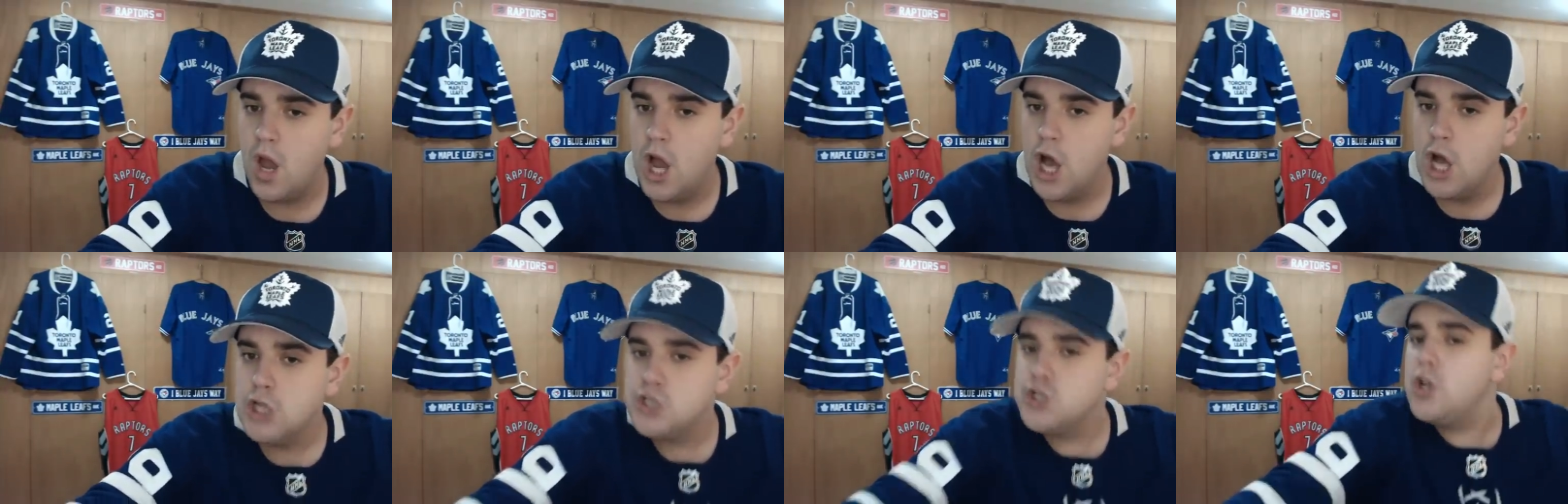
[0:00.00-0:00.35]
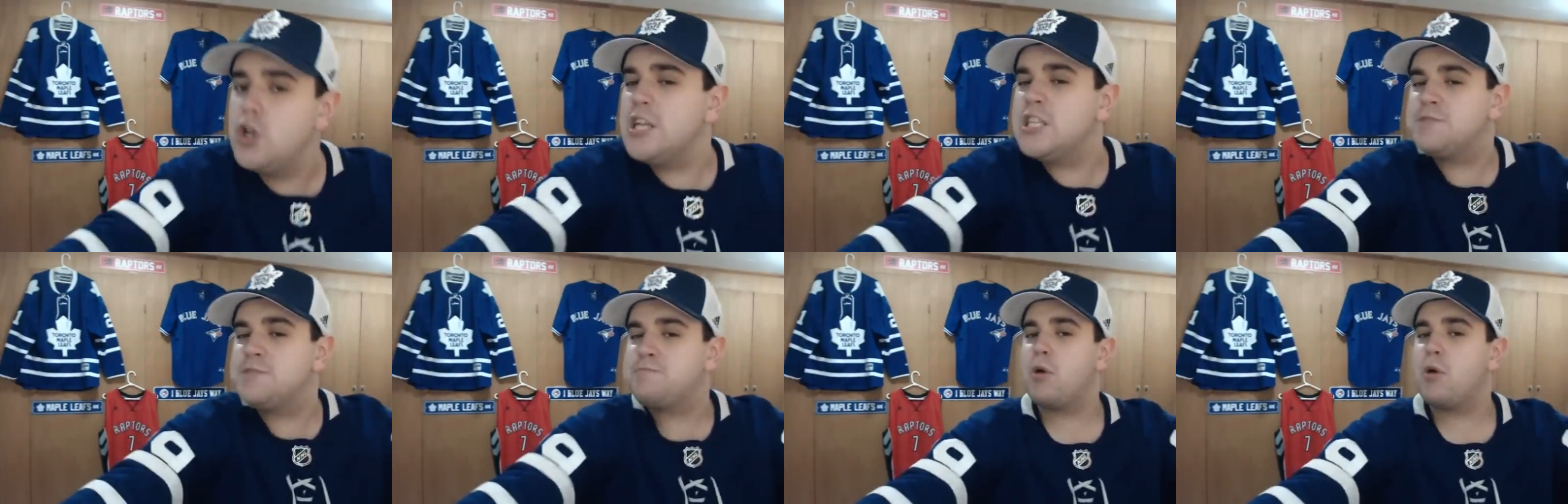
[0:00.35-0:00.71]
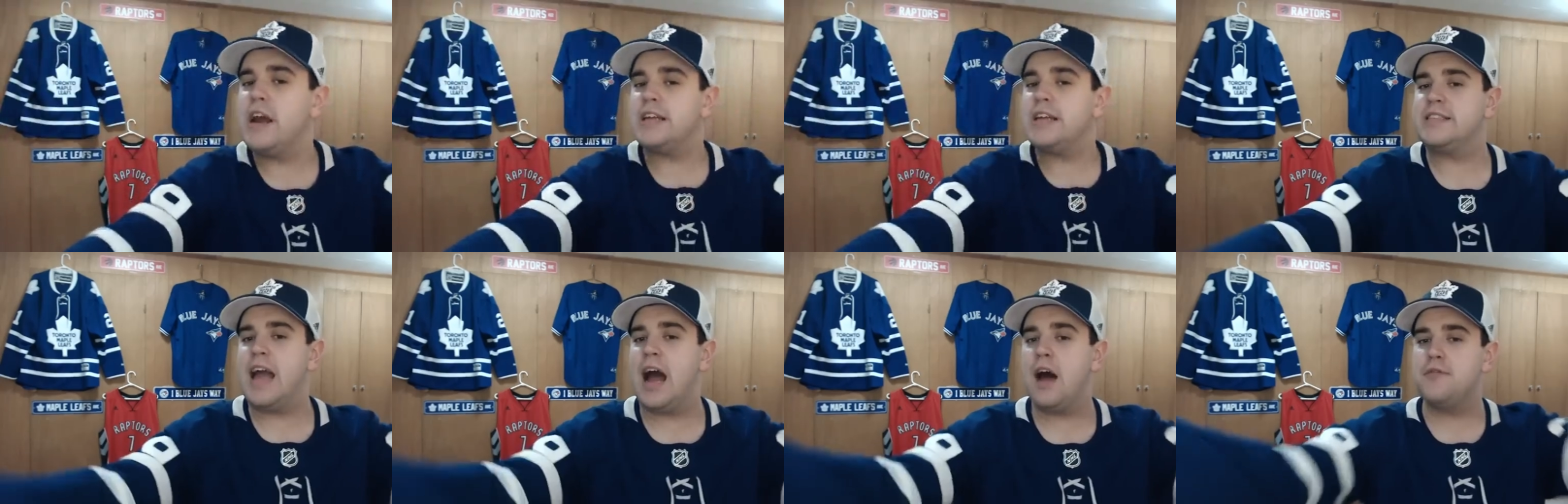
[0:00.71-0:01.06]
So let's
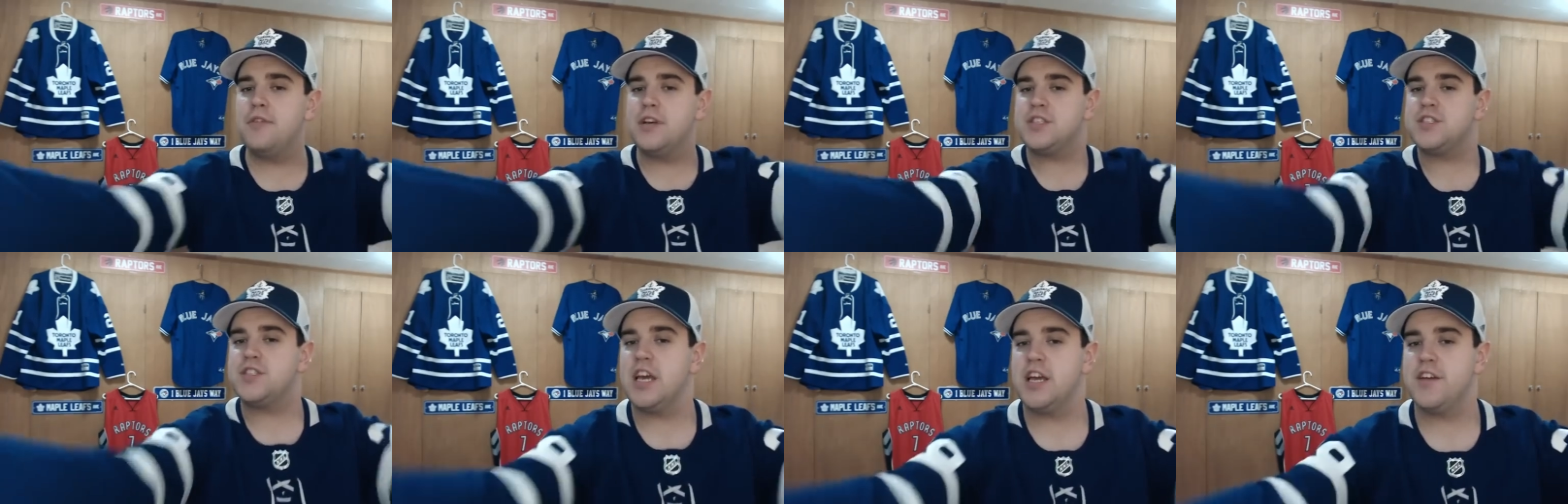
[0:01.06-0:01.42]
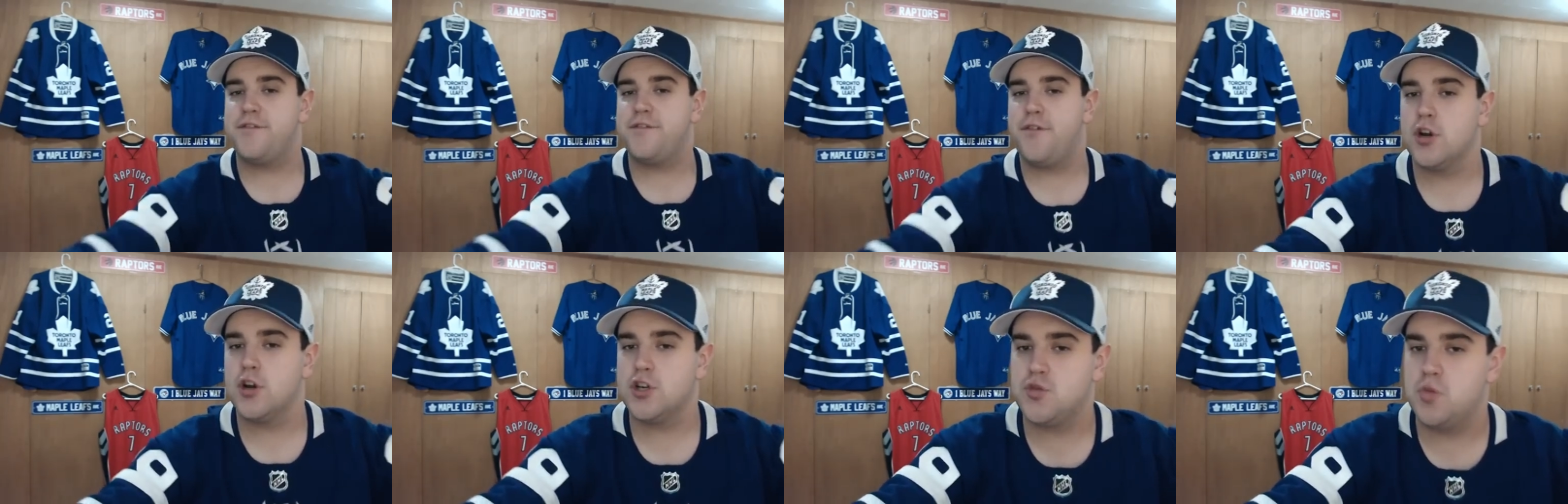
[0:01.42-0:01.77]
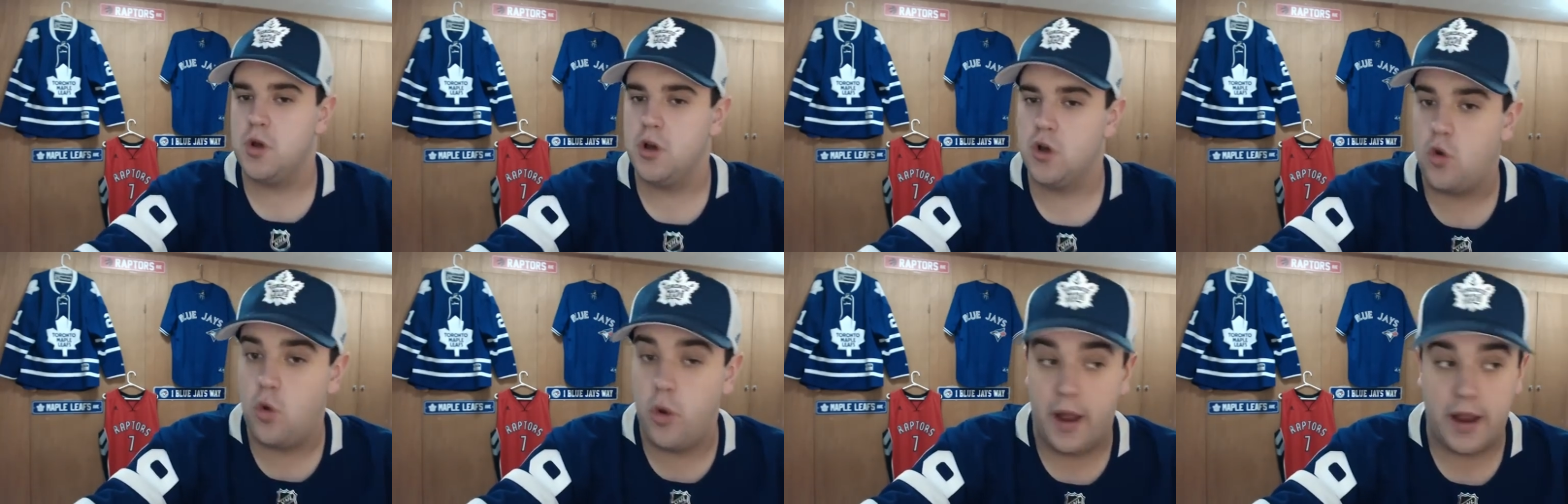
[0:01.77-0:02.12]
break down this thing first
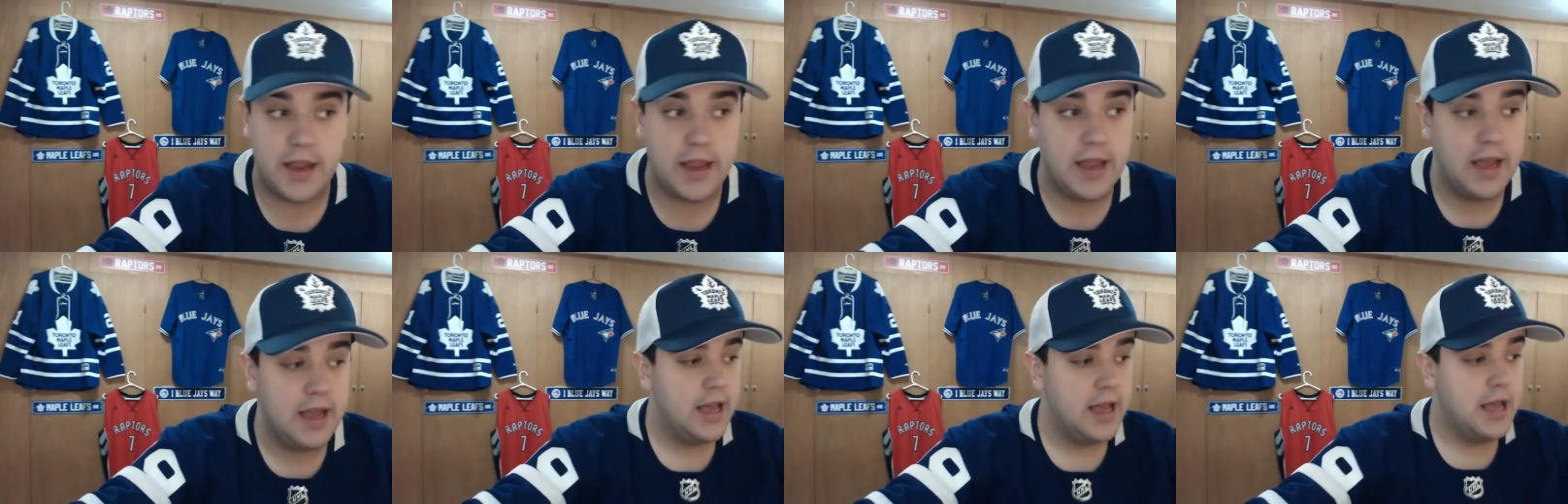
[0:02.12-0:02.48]
real quick.